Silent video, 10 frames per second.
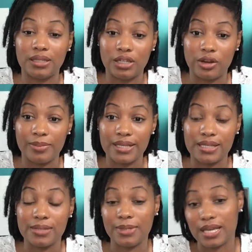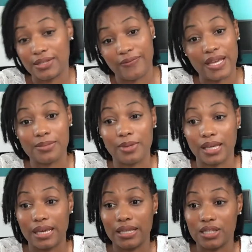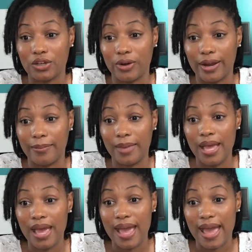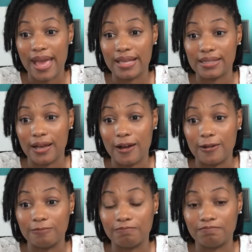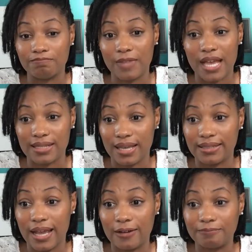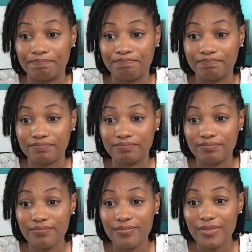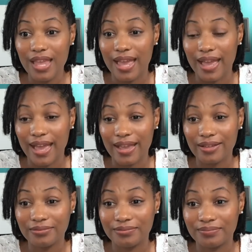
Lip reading: in their business because Facebook and Instagram has cut down. Hey.